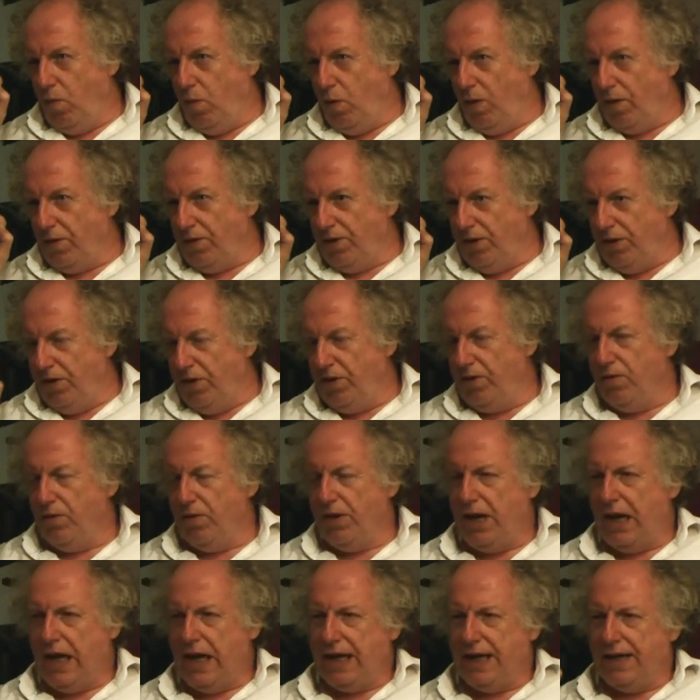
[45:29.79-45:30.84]
what you
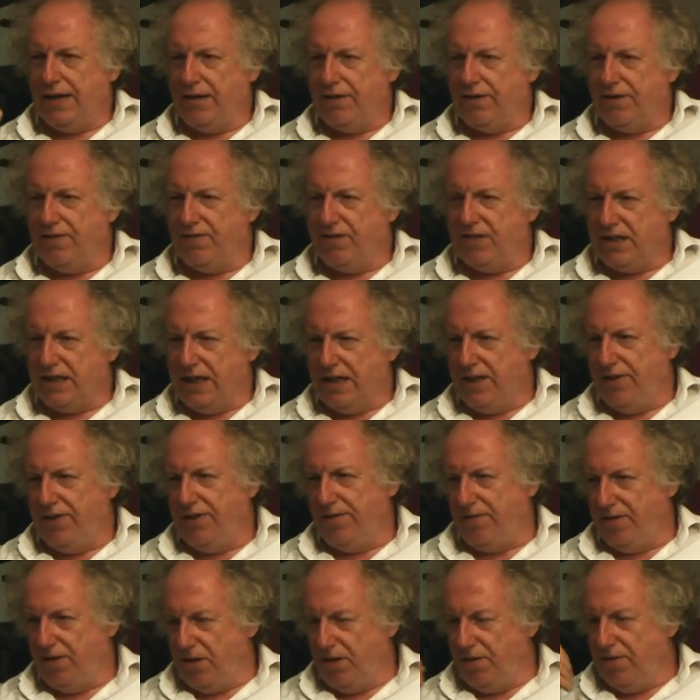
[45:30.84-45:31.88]
and I are. You've said
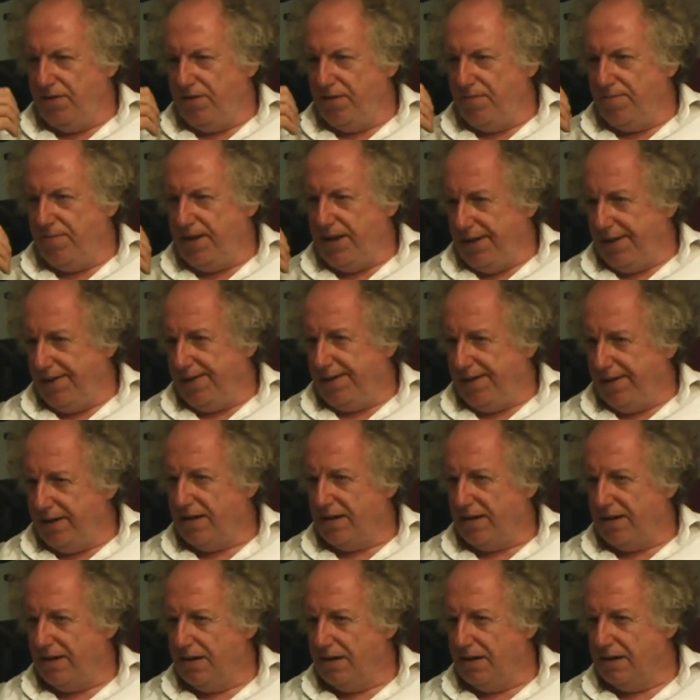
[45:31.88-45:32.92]
you've included me in
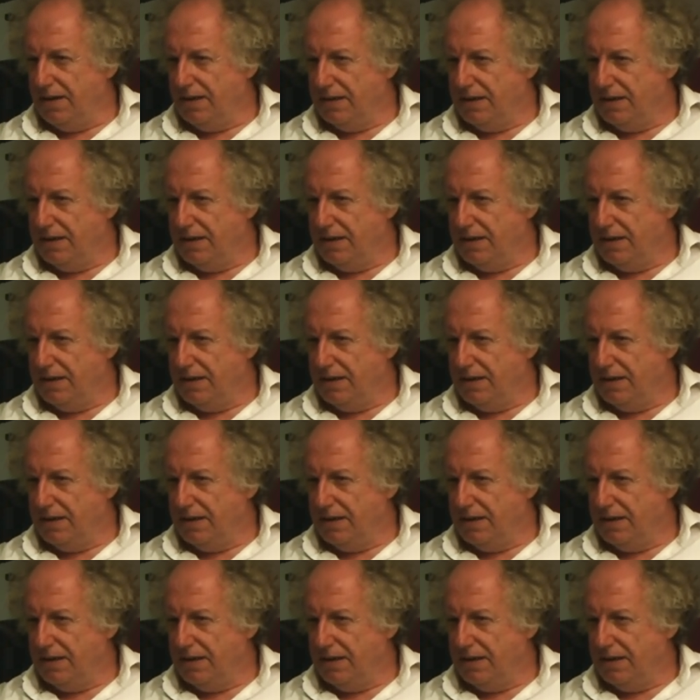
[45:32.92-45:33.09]
this.